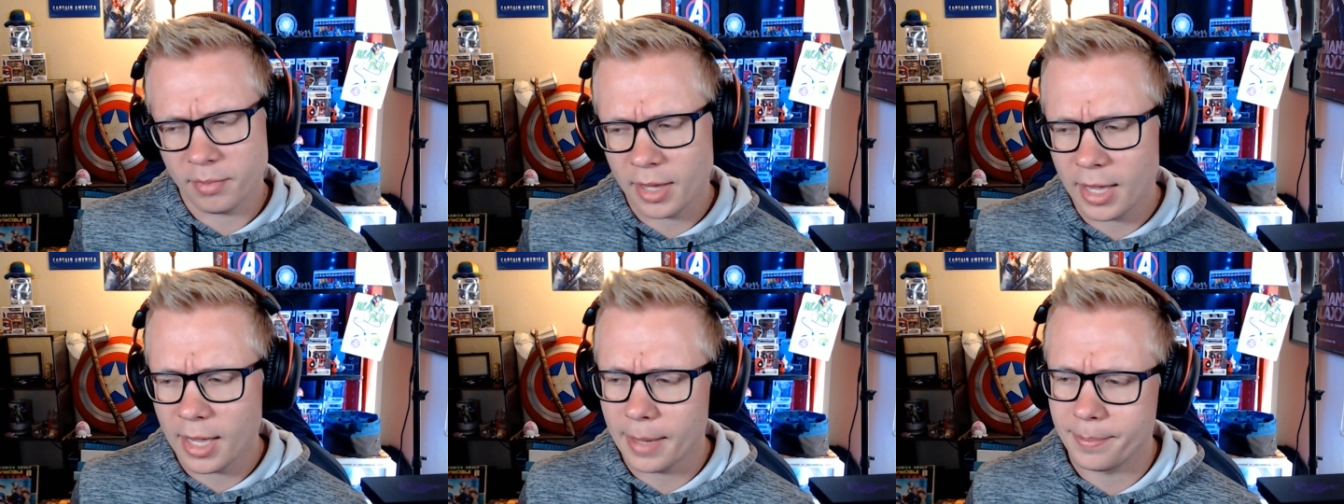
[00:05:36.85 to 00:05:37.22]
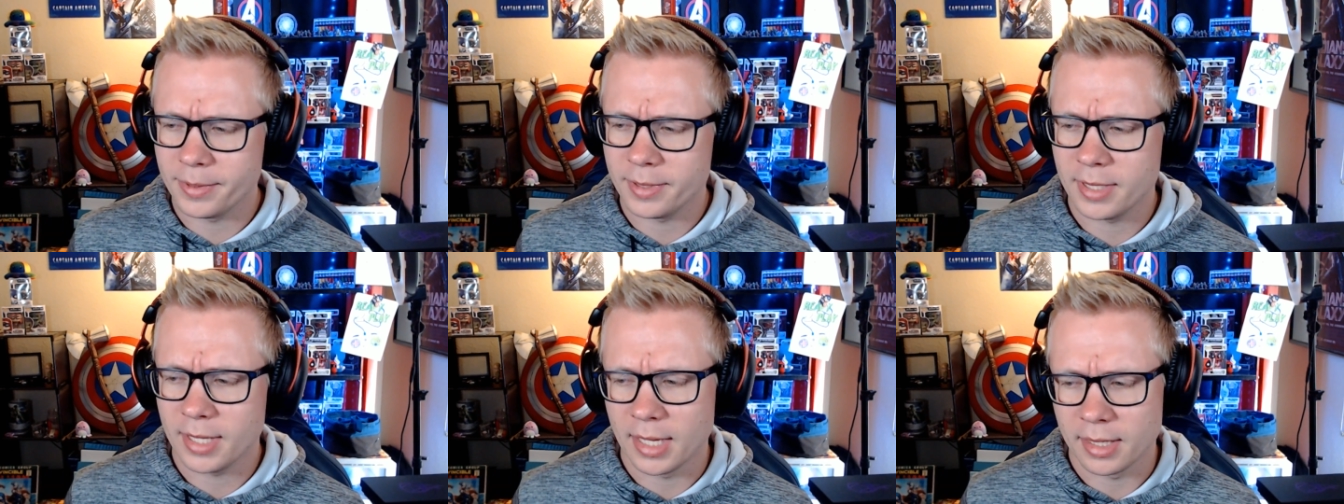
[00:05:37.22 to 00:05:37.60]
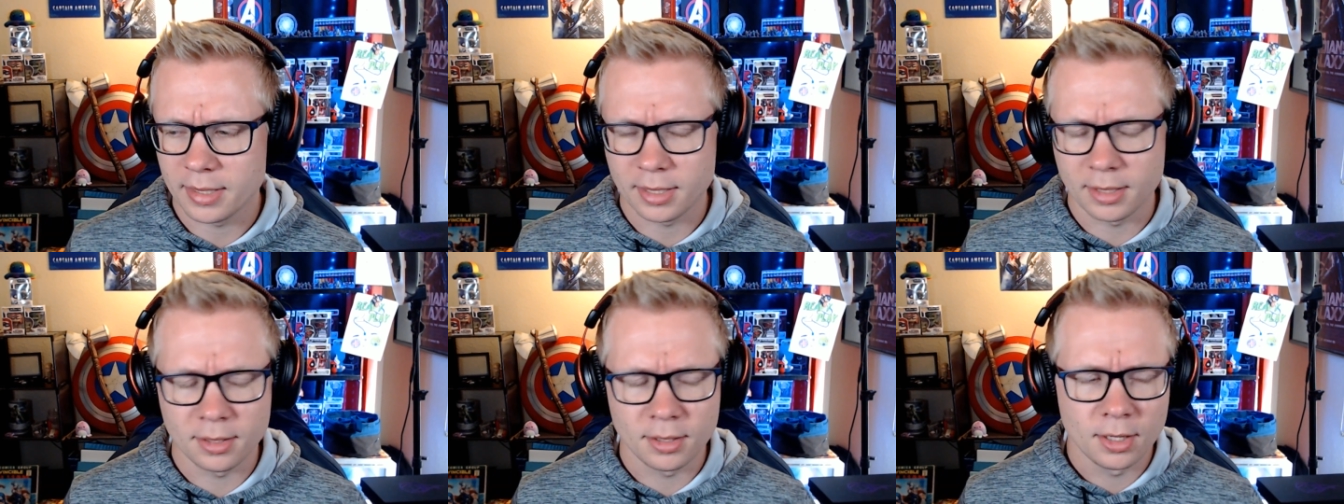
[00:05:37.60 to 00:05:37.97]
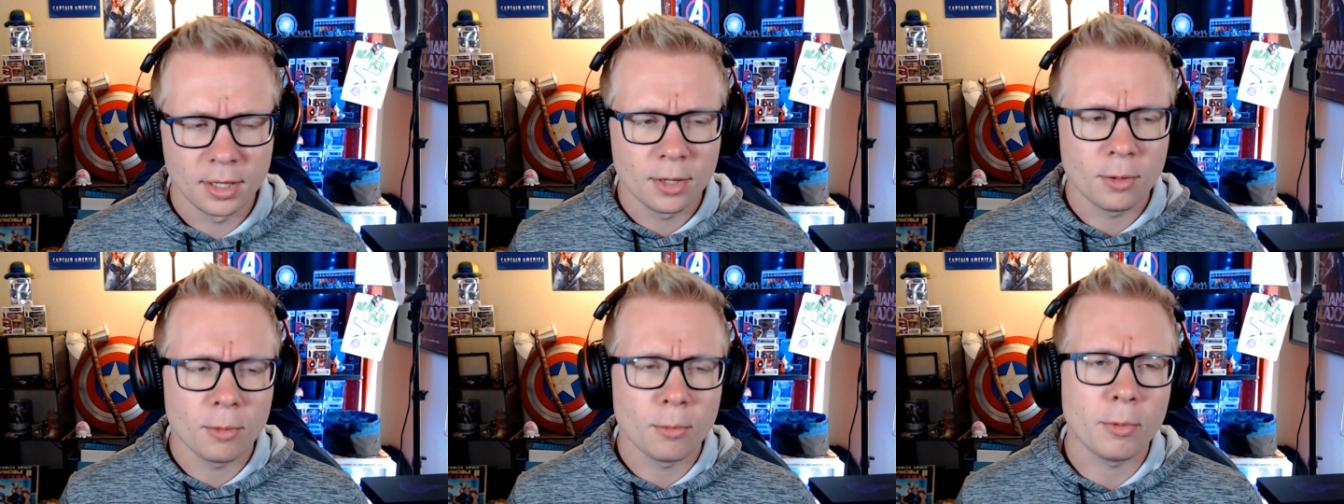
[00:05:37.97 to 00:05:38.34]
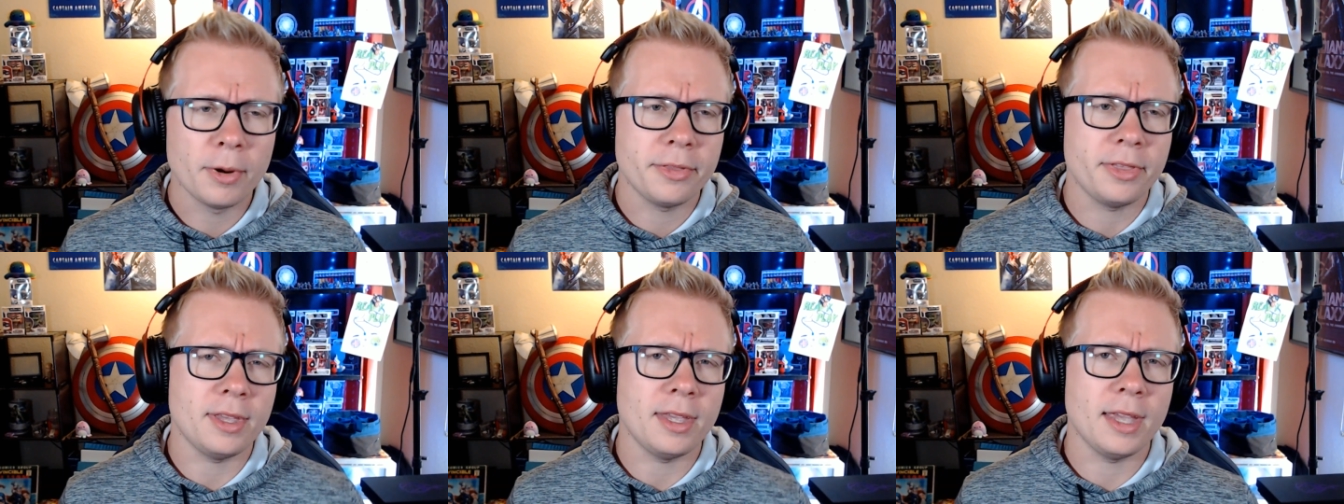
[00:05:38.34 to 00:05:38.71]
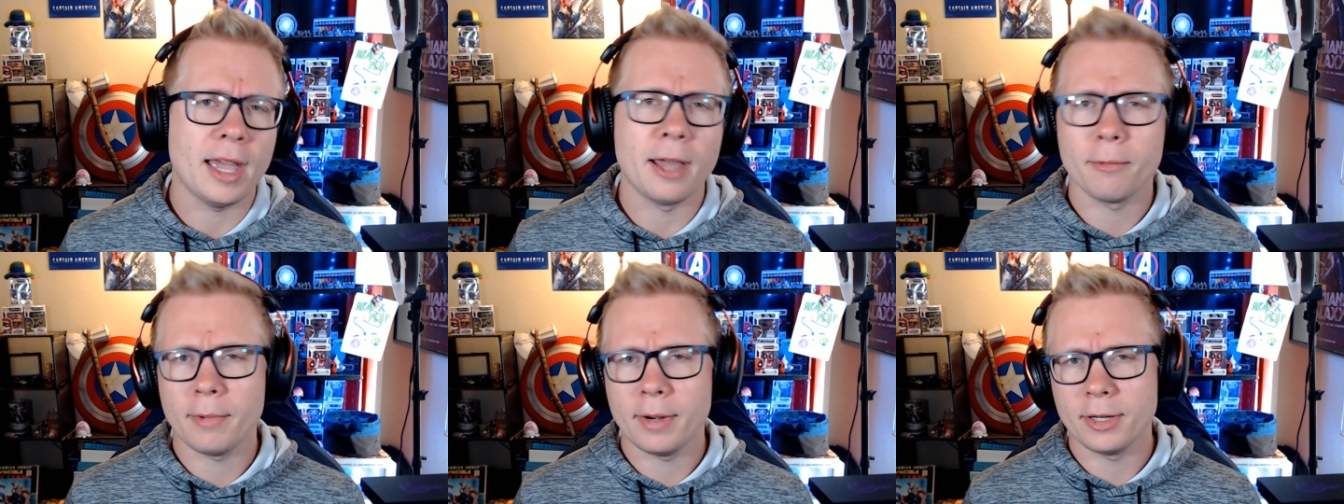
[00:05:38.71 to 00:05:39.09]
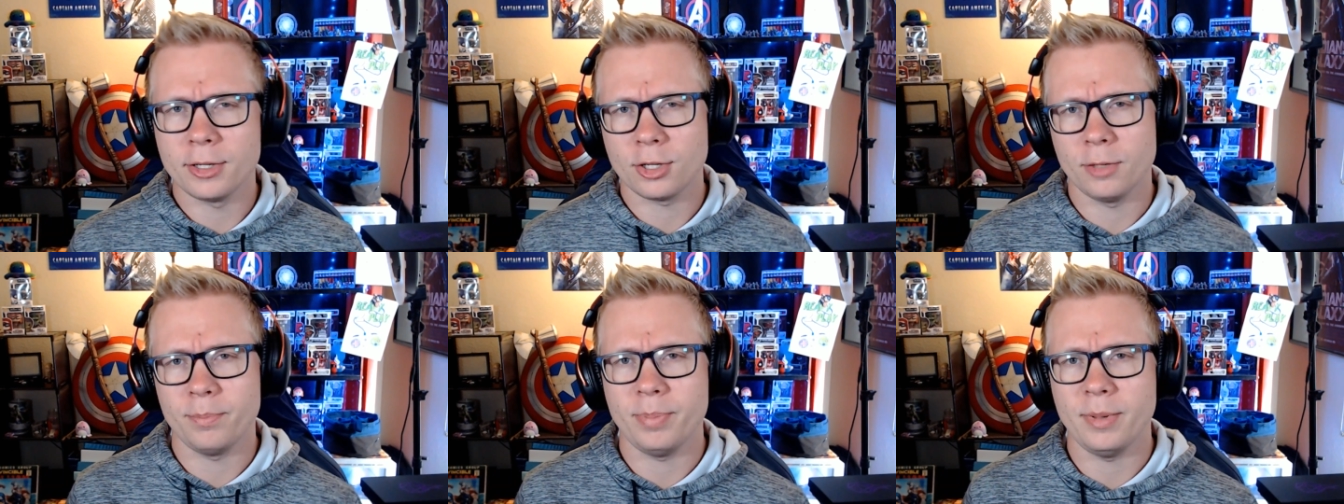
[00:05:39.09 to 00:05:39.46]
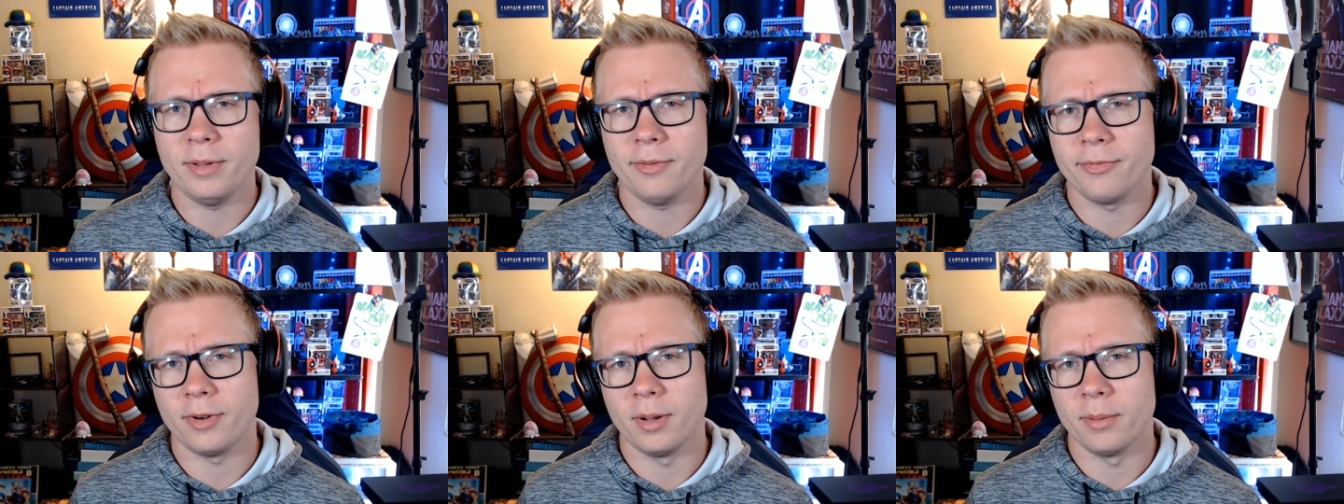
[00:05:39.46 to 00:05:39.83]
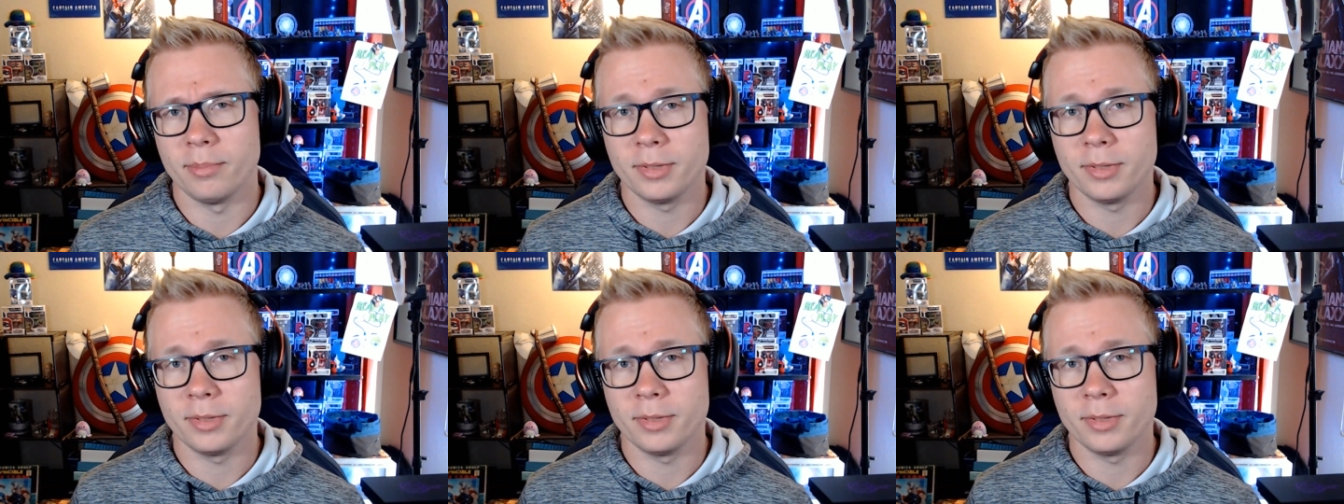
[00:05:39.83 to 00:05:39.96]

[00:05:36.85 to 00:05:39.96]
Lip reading: upset and where the outrage could be from.